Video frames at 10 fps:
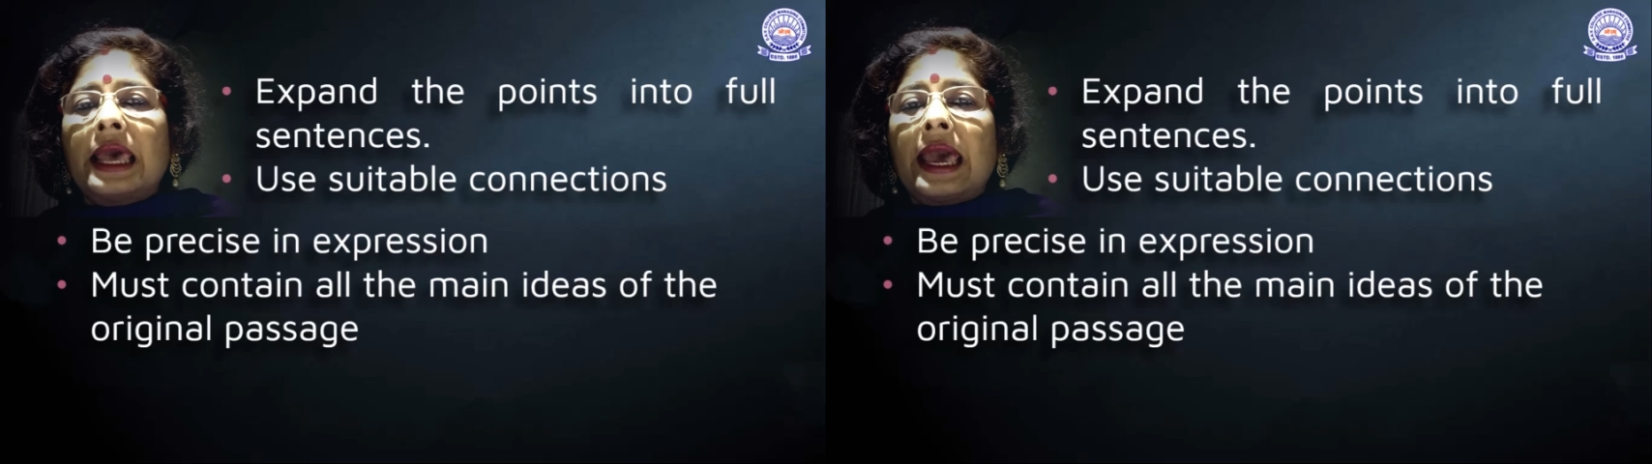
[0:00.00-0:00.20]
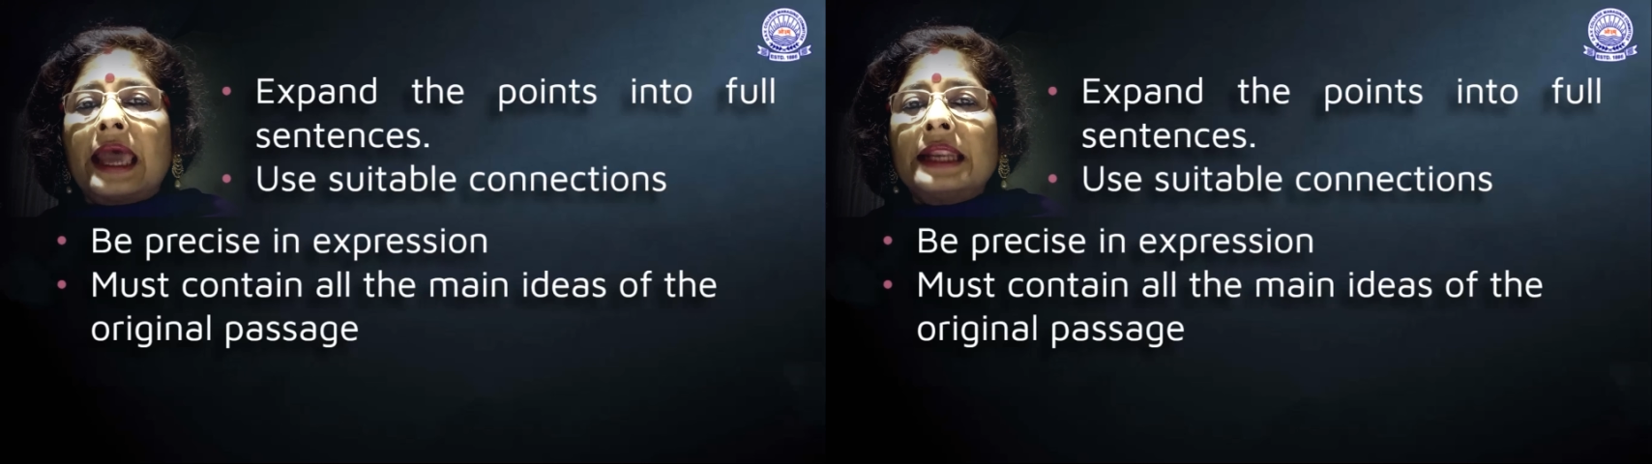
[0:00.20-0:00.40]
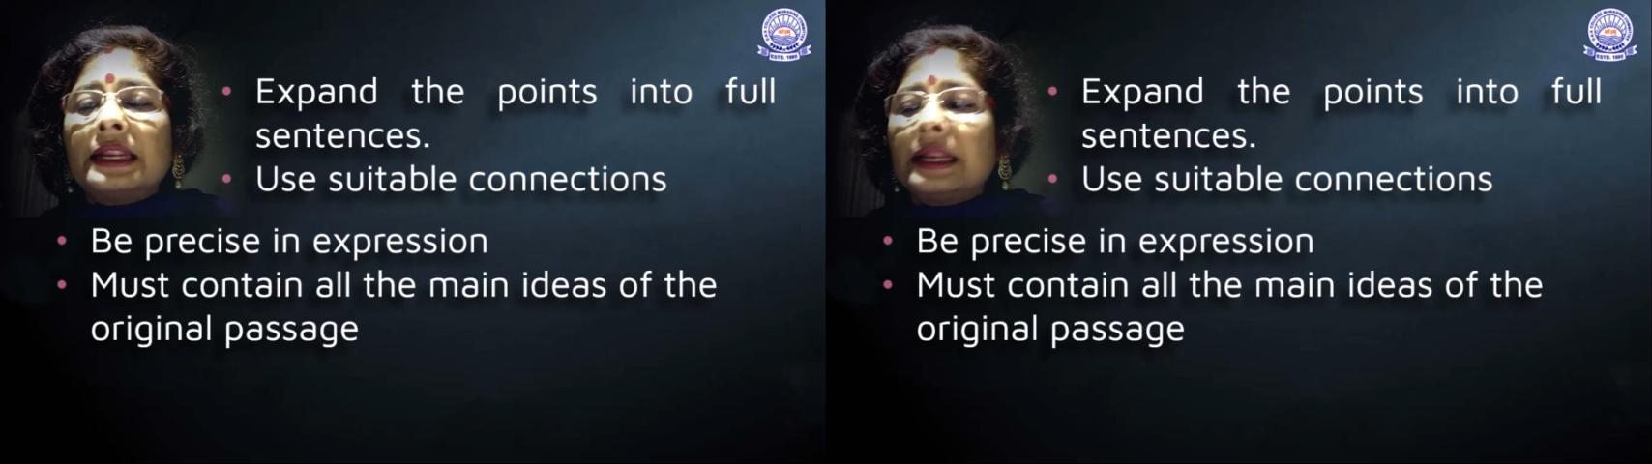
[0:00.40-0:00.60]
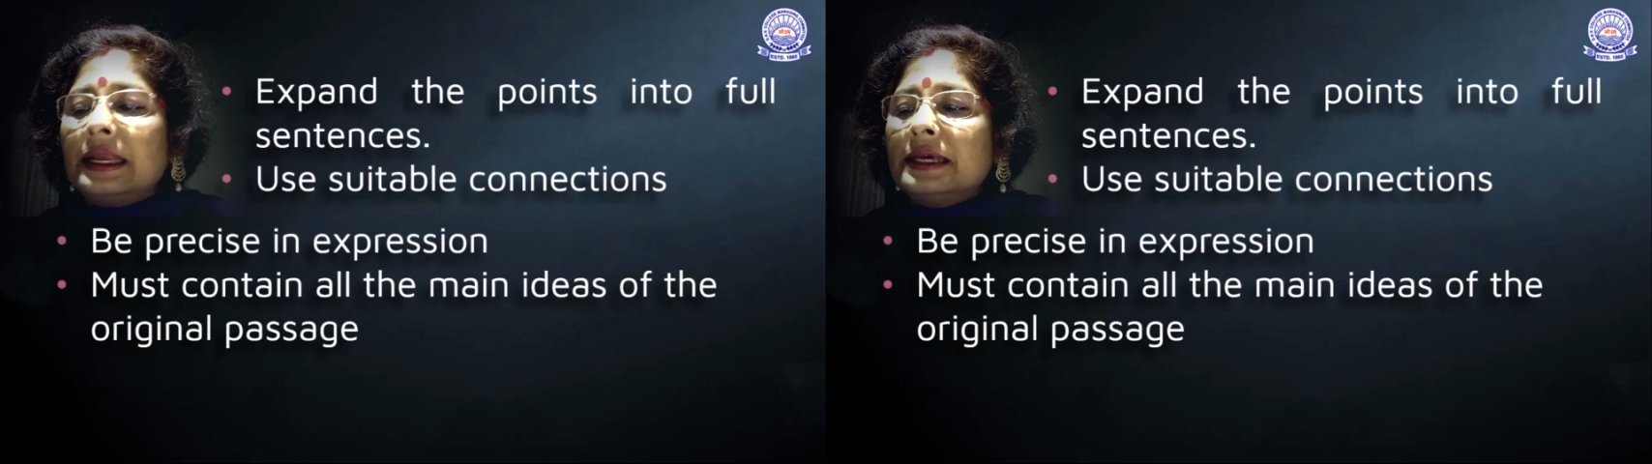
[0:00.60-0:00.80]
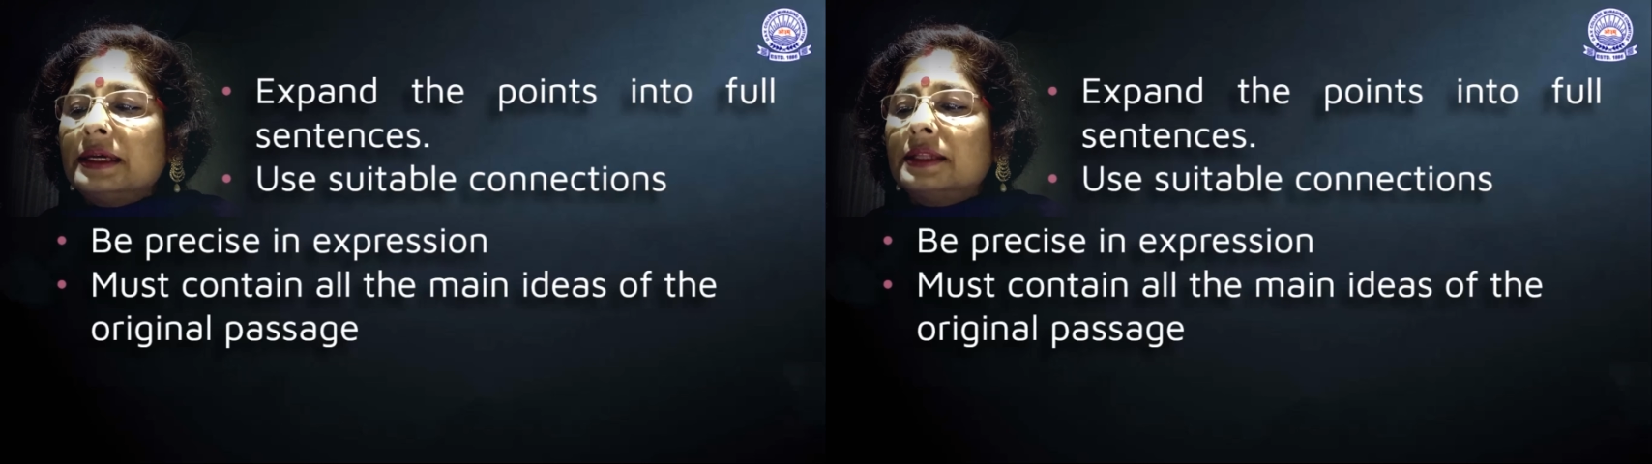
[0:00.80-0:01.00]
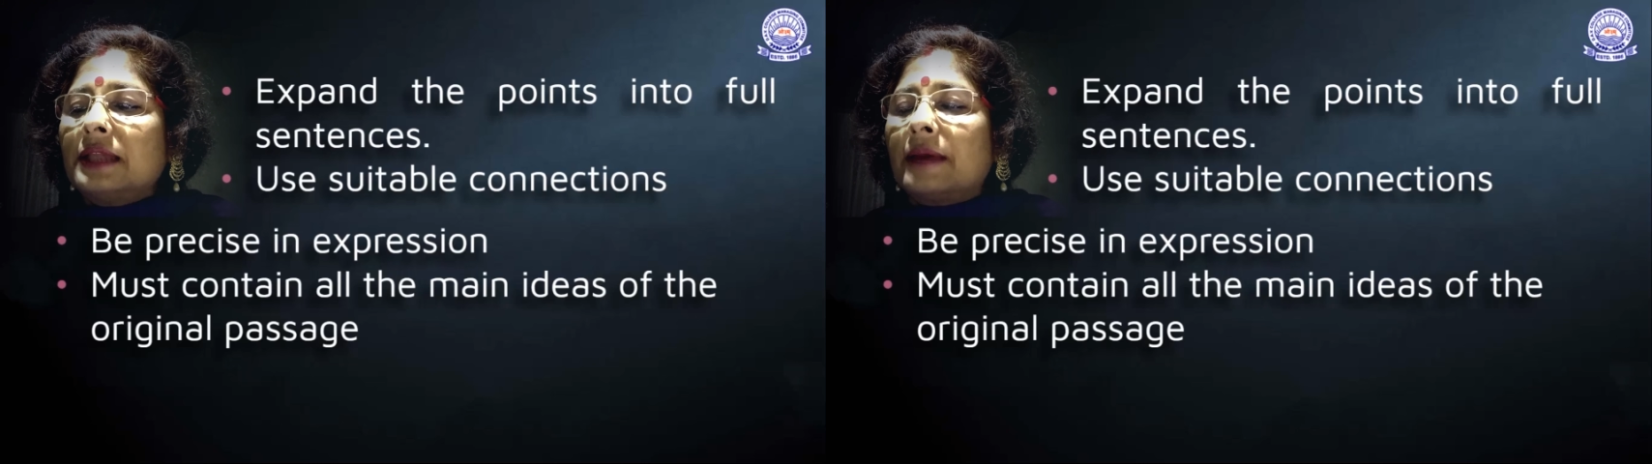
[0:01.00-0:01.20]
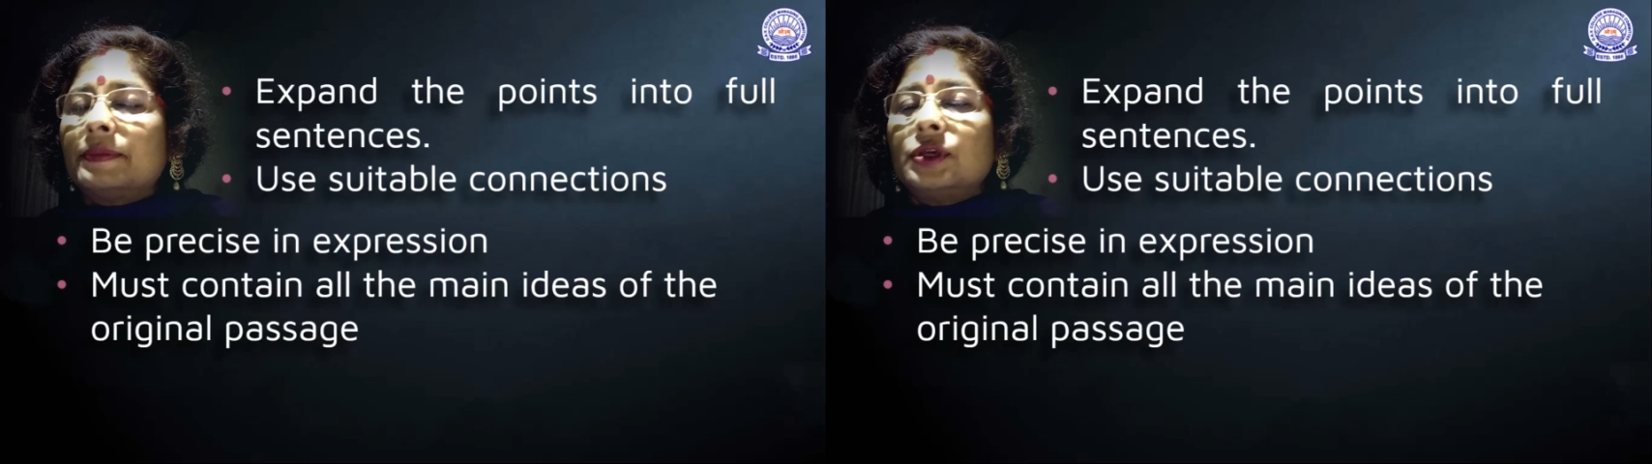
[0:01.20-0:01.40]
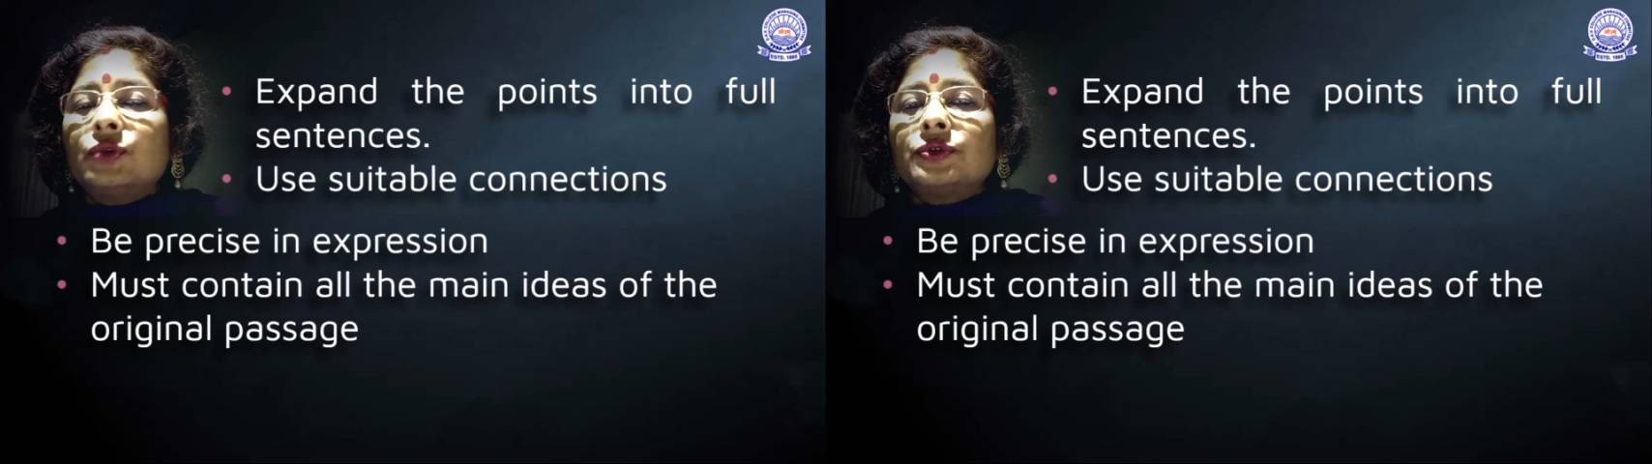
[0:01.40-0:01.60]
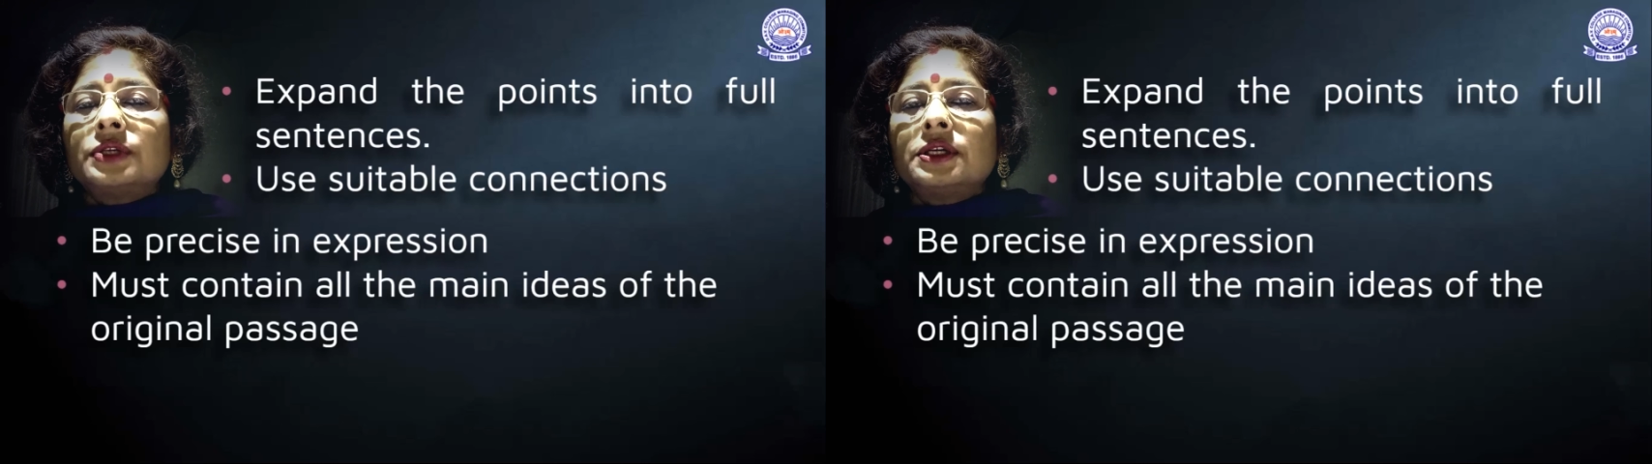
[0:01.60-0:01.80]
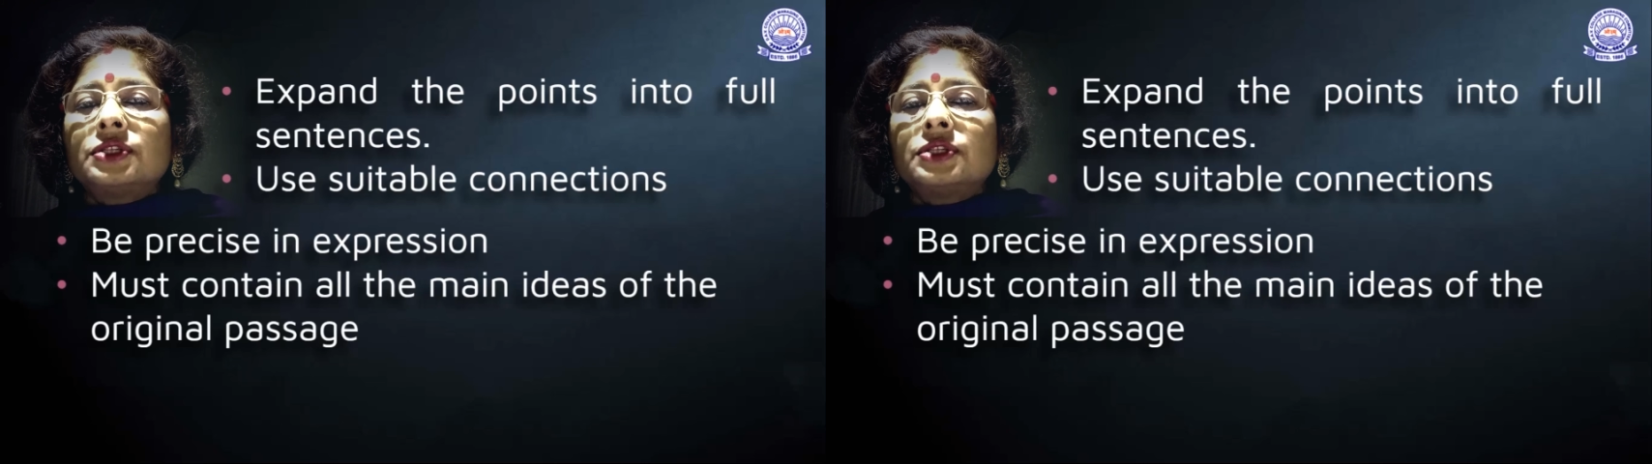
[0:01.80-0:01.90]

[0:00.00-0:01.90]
and link them using